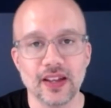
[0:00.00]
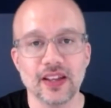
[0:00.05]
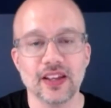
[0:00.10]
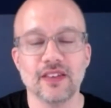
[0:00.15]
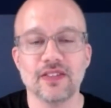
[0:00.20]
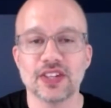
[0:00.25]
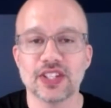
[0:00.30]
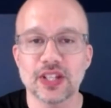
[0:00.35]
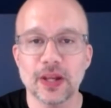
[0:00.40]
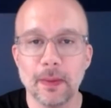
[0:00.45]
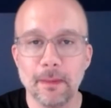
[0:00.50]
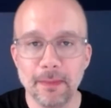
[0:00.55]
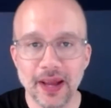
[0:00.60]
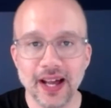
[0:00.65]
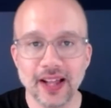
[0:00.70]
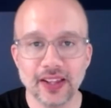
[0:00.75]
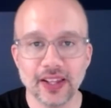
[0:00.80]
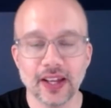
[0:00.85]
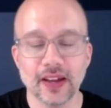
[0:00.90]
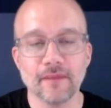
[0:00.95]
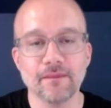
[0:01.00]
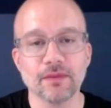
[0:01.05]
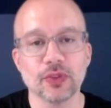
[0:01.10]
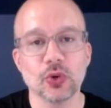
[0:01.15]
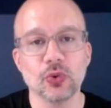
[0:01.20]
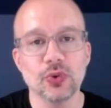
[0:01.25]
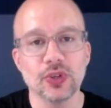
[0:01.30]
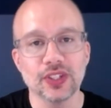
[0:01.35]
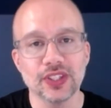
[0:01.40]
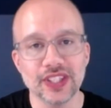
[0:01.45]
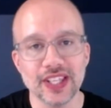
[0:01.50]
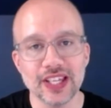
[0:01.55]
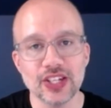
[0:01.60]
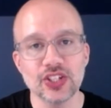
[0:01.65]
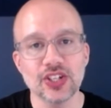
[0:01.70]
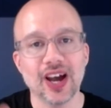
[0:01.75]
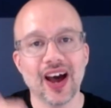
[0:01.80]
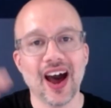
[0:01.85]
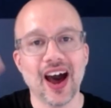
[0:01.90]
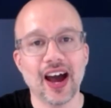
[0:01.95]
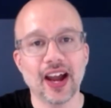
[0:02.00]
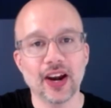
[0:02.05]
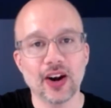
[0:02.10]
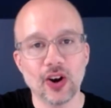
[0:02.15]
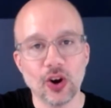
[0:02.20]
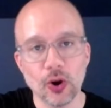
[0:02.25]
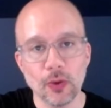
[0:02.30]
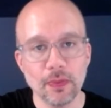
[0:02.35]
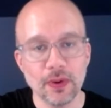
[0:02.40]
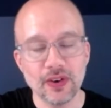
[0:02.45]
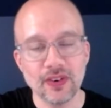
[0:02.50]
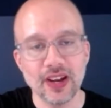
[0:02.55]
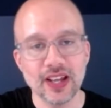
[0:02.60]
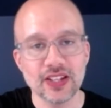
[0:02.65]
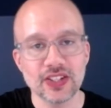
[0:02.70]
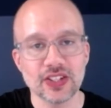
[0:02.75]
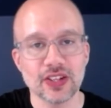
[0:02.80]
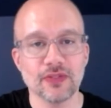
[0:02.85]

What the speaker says: if it's compelling, will lead to higher open rates.